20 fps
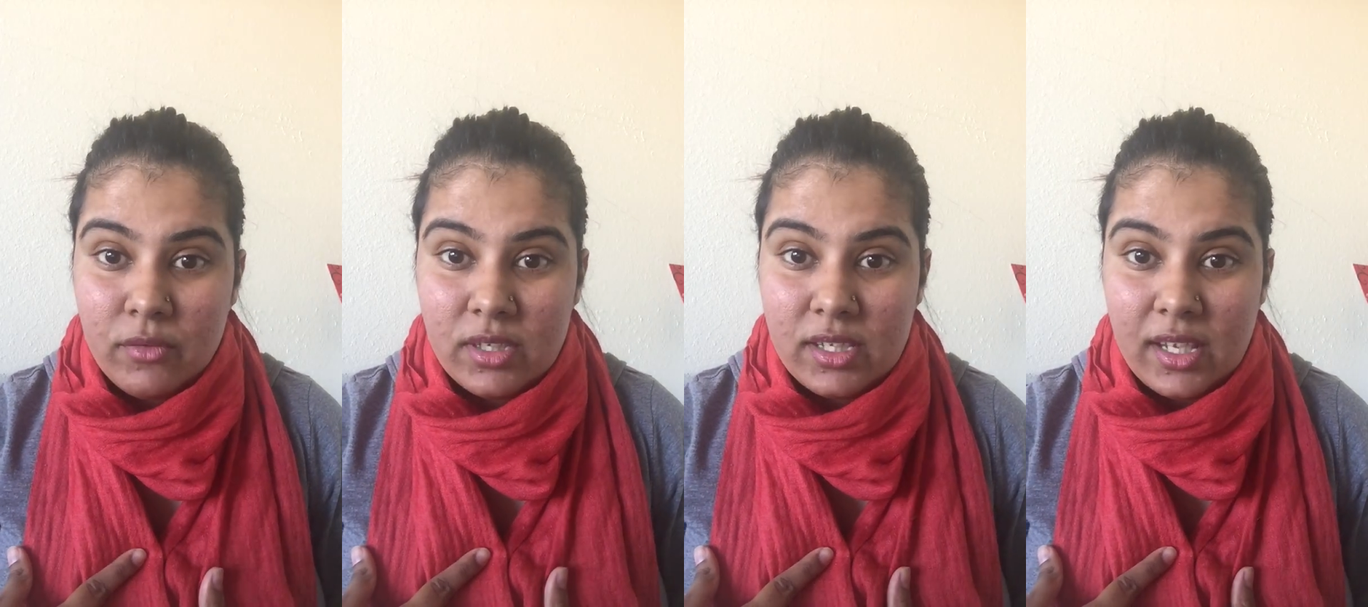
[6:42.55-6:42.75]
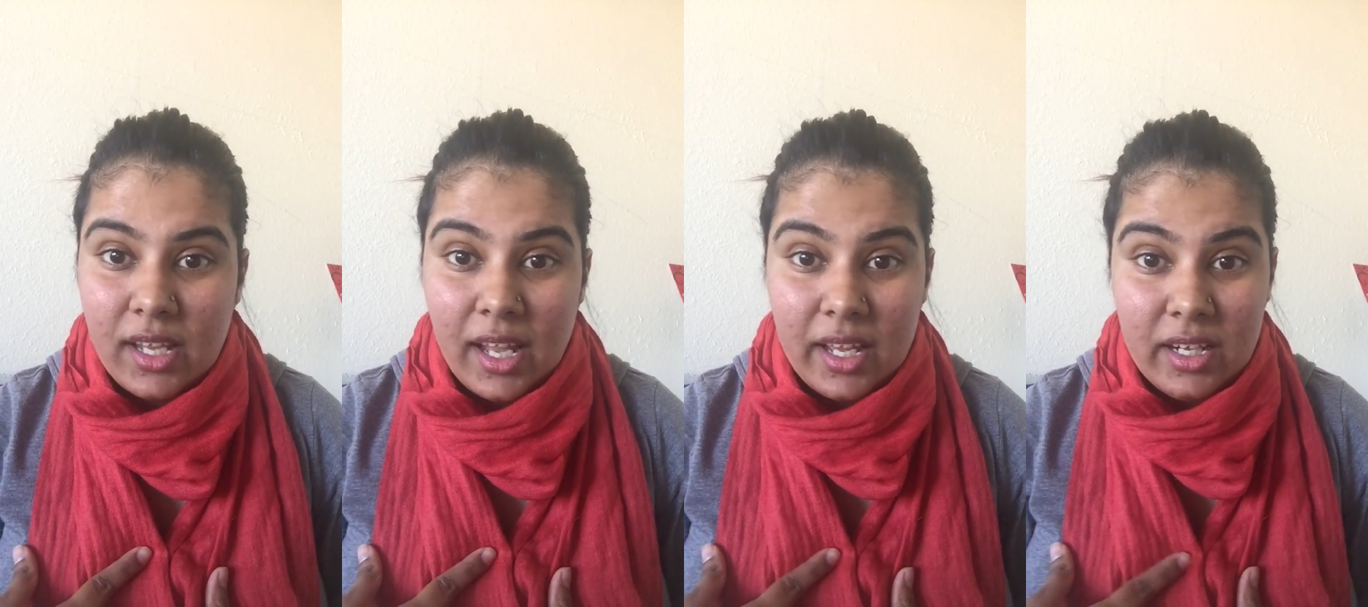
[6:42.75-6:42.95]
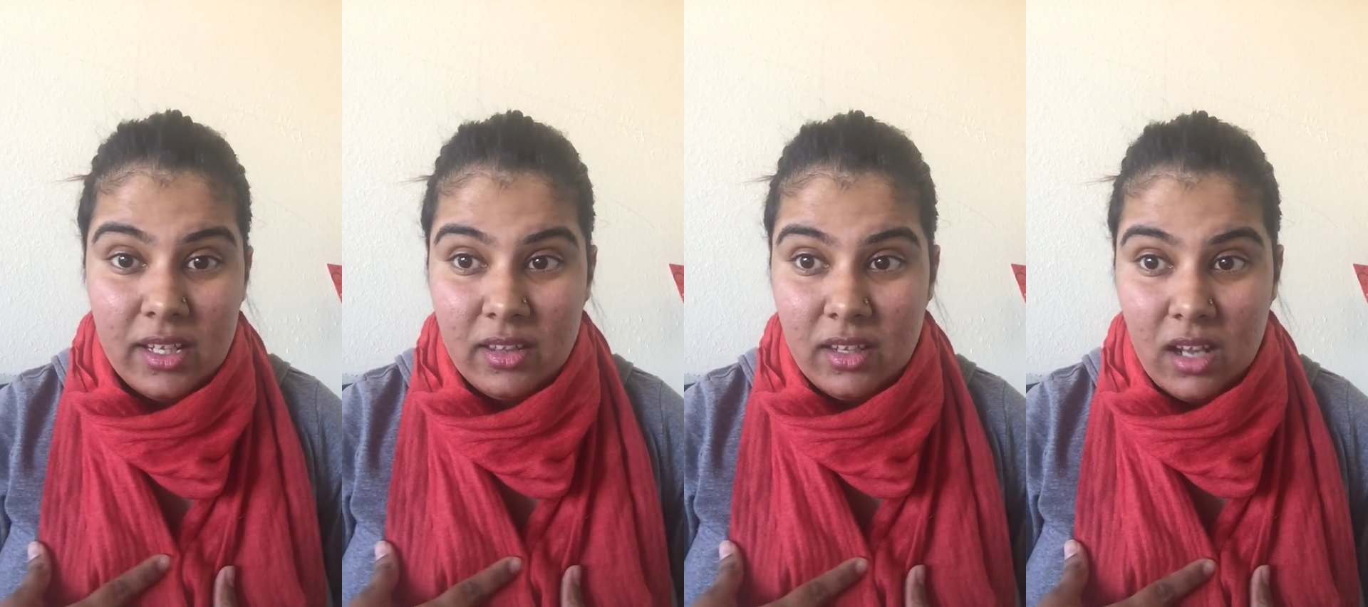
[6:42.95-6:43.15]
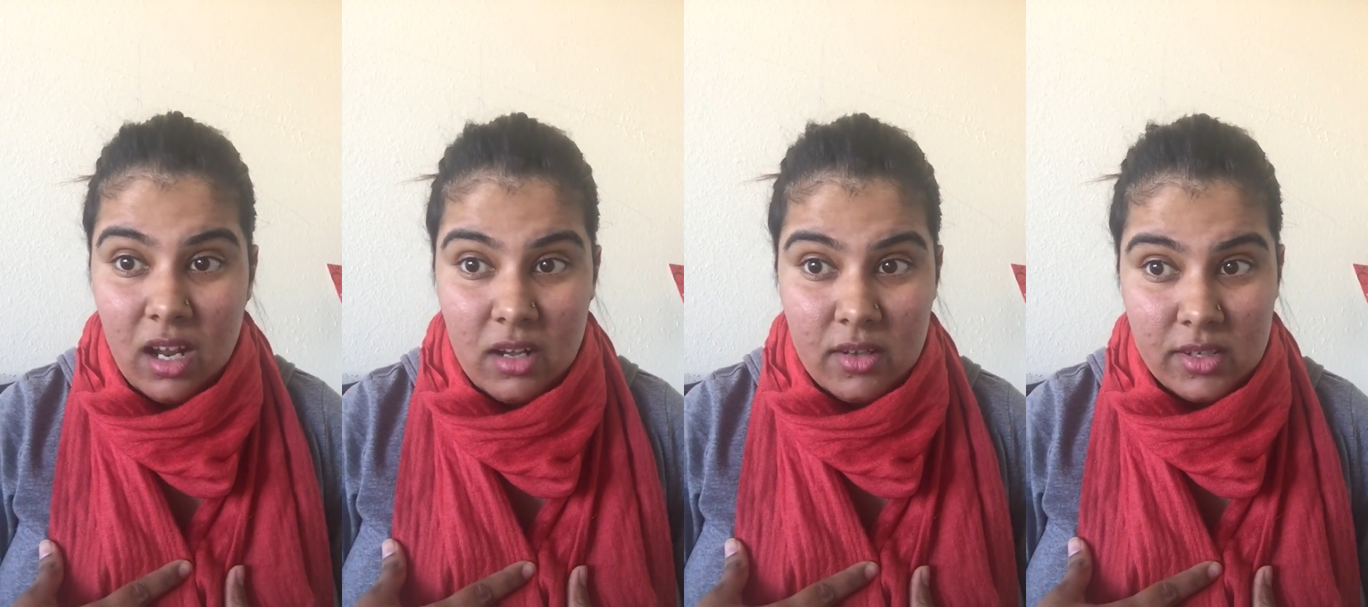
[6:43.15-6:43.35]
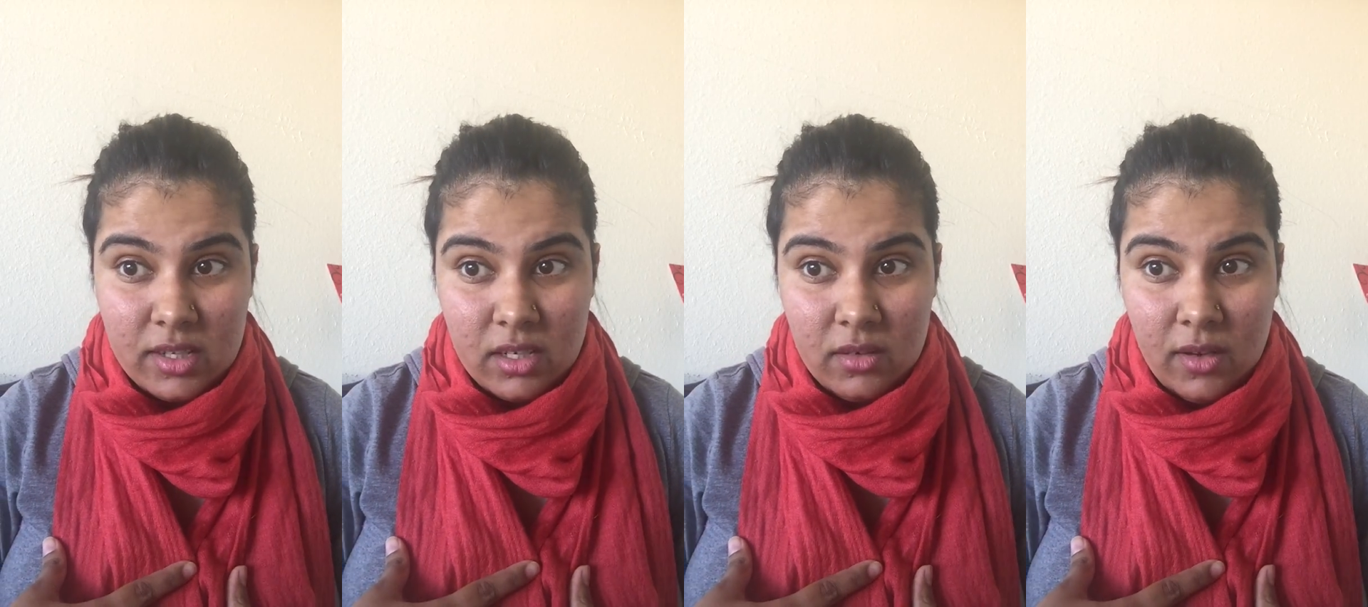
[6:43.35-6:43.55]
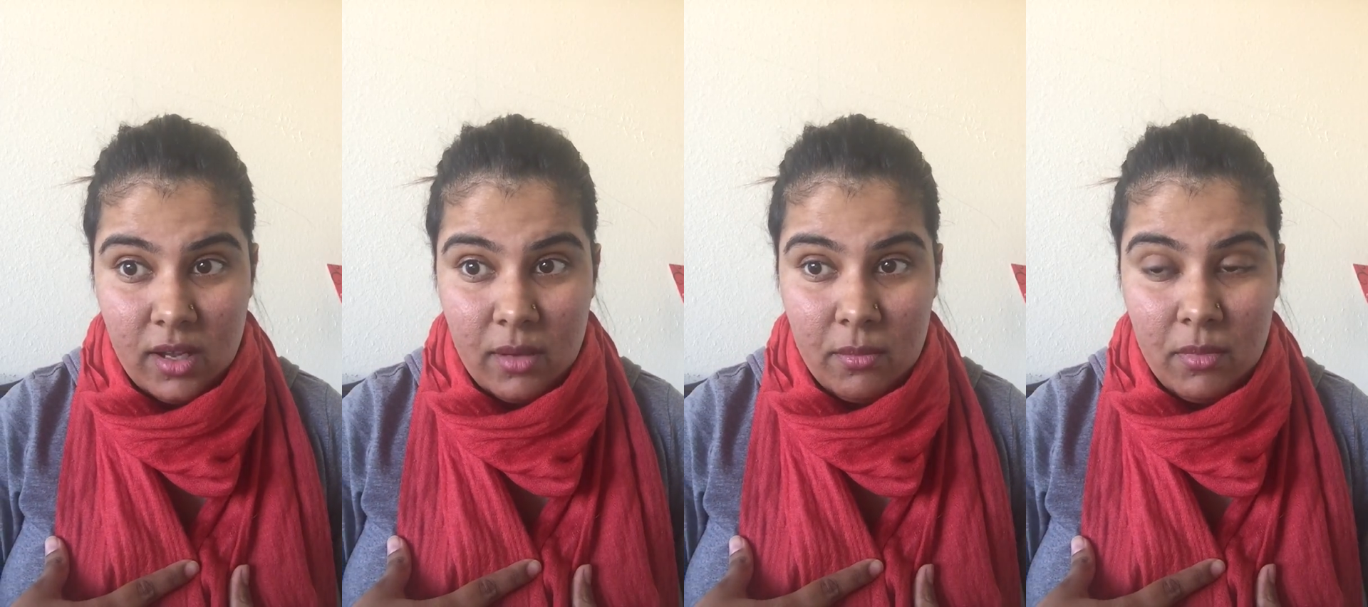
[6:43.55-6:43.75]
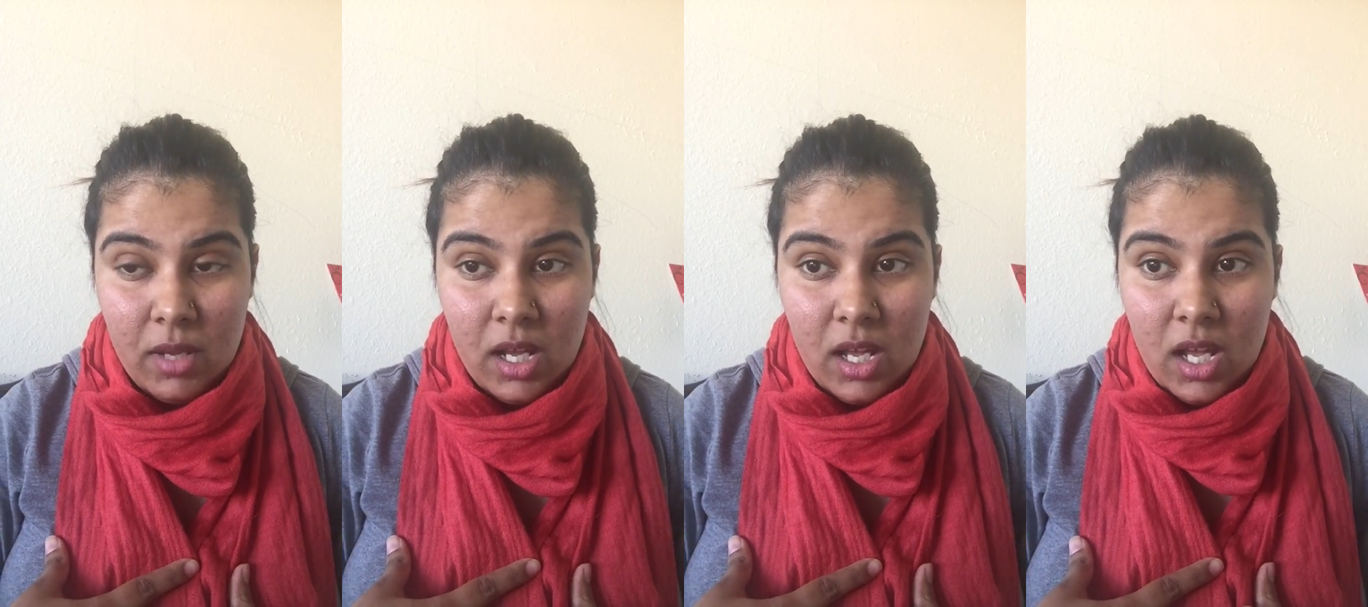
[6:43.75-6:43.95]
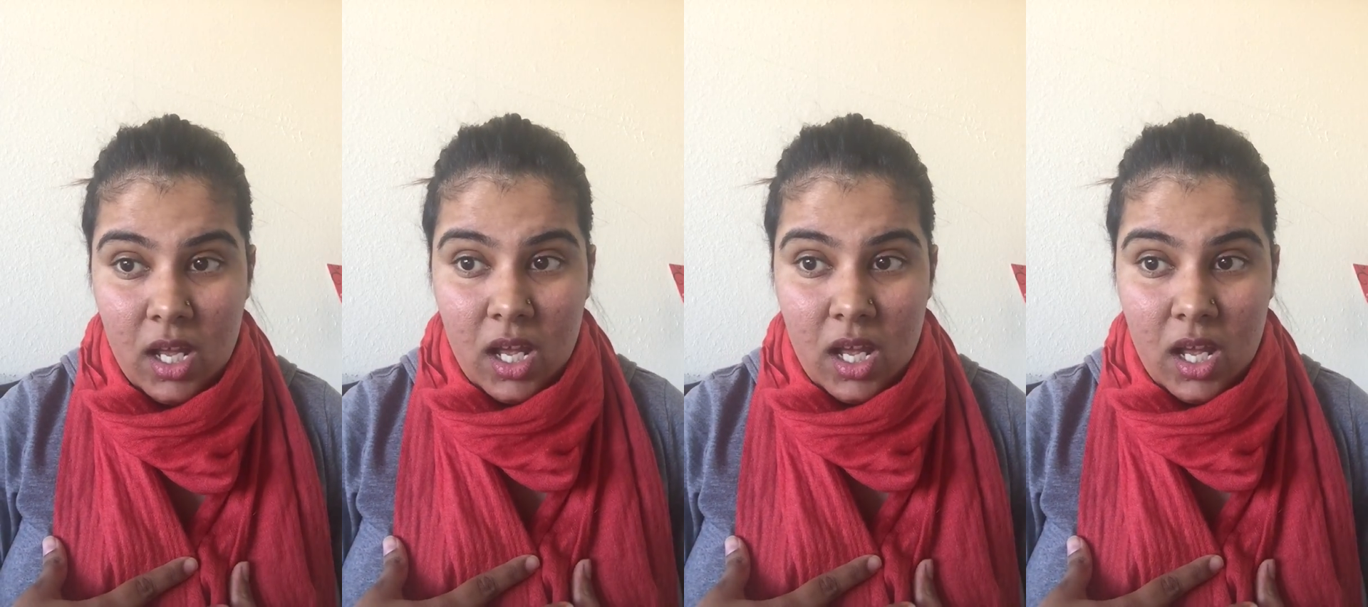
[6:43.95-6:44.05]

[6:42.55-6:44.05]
to say anything else to him.